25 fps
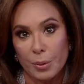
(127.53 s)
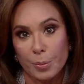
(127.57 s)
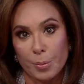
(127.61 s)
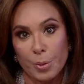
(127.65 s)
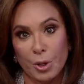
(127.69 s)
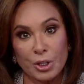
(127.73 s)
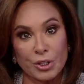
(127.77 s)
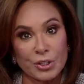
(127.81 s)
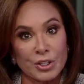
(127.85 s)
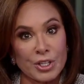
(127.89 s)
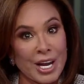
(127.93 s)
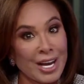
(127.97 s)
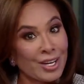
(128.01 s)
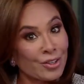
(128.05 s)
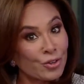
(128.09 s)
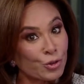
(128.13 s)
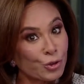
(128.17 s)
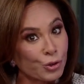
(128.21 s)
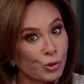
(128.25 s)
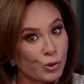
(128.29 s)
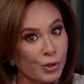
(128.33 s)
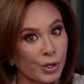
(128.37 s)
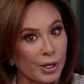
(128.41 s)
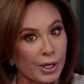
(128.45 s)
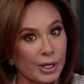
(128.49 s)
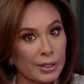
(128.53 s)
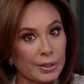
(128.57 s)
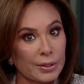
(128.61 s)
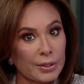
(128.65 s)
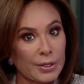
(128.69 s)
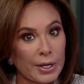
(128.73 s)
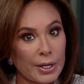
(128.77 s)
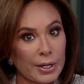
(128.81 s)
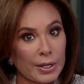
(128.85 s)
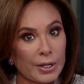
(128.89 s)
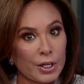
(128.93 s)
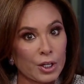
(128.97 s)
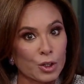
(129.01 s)
But yesterday,
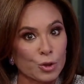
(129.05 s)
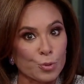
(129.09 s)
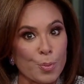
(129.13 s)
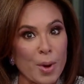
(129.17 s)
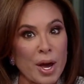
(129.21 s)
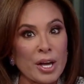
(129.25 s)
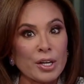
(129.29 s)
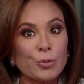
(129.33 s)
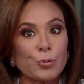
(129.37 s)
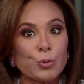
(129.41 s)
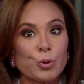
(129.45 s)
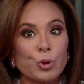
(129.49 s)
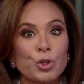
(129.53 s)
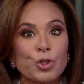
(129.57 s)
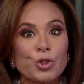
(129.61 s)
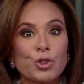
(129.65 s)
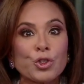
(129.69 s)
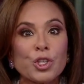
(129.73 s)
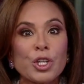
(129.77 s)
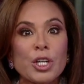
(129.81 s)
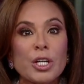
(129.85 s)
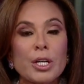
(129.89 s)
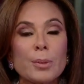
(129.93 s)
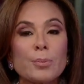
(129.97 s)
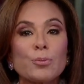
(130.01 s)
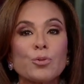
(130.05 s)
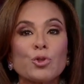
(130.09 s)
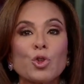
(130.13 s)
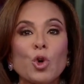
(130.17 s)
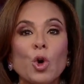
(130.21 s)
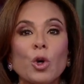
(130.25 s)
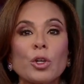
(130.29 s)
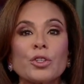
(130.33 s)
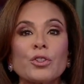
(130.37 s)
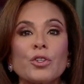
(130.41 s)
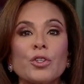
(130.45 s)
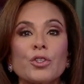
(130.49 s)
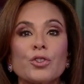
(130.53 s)
as Manafort's team
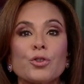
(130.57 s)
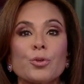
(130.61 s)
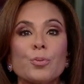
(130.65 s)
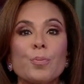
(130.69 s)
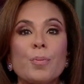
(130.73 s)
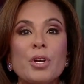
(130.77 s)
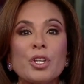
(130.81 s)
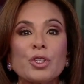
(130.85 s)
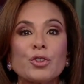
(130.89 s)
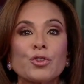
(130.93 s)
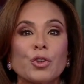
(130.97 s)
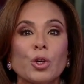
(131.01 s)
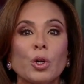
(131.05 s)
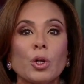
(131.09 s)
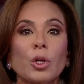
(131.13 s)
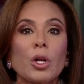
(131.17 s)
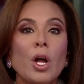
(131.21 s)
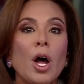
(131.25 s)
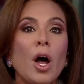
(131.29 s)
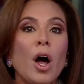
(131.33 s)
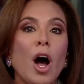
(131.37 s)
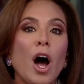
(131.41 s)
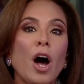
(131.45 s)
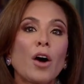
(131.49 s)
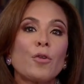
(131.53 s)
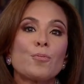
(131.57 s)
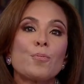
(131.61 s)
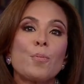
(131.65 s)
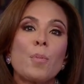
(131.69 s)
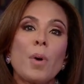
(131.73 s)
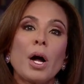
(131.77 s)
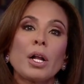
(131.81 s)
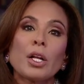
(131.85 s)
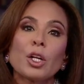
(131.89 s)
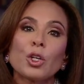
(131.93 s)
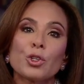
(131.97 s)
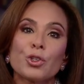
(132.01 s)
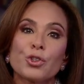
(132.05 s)
sought dismissal of
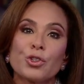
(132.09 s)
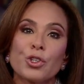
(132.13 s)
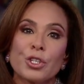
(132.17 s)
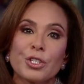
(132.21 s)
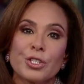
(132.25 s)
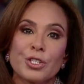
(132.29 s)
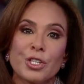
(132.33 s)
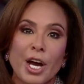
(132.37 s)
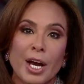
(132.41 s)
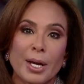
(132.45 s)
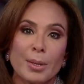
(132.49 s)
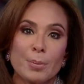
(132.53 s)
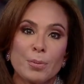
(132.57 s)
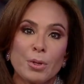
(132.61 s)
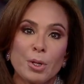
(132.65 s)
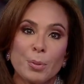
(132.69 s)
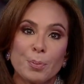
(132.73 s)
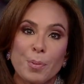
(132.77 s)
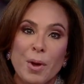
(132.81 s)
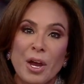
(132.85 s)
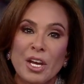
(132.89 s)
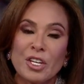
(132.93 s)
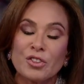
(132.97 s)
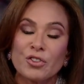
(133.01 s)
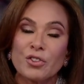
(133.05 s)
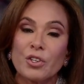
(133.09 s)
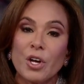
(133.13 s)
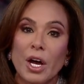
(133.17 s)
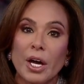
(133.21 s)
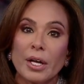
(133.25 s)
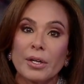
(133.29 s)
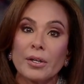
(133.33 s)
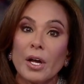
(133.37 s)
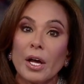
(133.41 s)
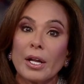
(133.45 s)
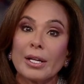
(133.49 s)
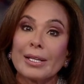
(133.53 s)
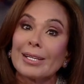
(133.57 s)
Mueller's indictment based
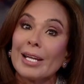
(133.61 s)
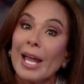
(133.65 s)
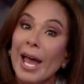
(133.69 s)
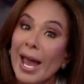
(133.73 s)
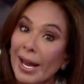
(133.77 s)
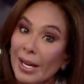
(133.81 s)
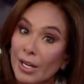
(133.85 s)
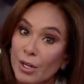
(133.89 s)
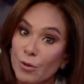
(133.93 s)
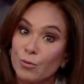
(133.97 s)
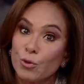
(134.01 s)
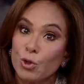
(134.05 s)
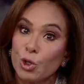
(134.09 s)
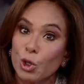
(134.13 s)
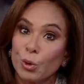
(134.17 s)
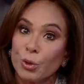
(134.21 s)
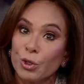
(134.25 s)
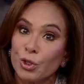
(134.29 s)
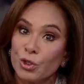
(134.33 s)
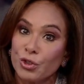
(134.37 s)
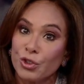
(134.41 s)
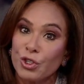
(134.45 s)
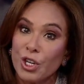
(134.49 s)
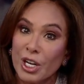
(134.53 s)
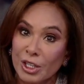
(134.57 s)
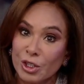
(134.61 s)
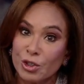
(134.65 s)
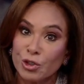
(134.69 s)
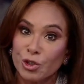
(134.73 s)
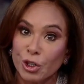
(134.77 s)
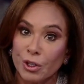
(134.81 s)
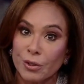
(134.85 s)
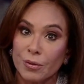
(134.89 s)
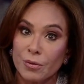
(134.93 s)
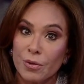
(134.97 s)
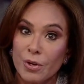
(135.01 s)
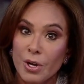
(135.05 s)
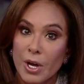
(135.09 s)
on lack of
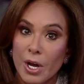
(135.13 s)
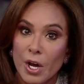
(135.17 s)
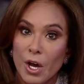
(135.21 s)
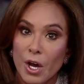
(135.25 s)
jurisdiction,